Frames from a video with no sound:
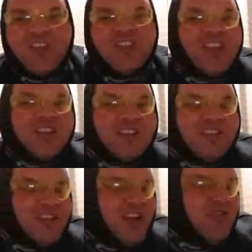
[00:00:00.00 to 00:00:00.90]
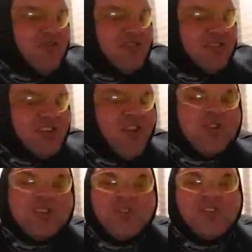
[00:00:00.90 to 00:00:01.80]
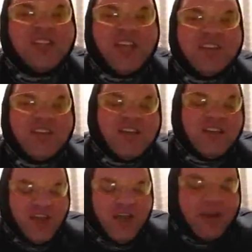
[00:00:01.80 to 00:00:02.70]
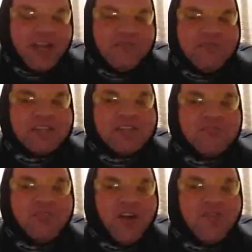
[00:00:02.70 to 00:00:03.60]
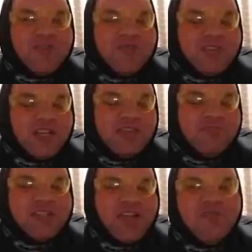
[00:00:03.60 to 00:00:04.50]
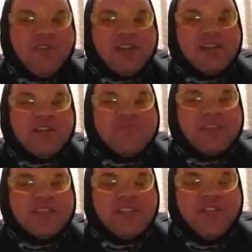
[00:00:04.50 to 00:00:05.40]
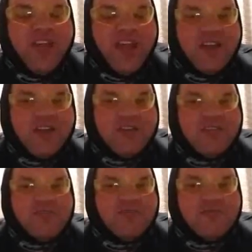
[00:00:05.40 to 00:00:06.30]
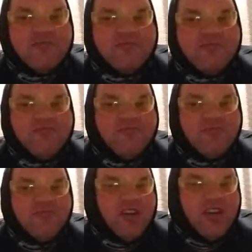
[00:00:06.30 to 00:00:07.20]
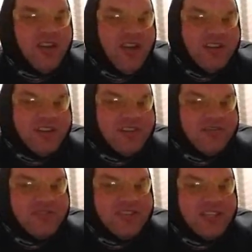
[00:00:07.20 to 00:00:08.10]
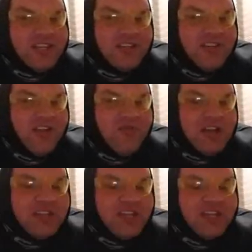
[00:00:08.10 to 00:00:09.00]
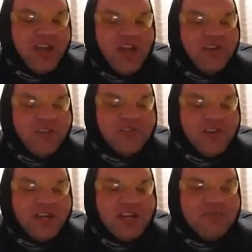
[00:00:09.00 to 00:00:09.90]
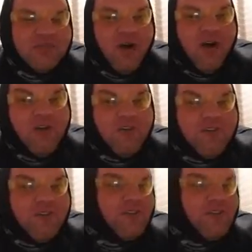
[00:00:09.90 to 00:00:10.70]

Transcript: And then, you know, she also said that I make a mess of the bathroom because I leave my toenail clippings in there. Well, I don't see, though, where they go after I clip them off.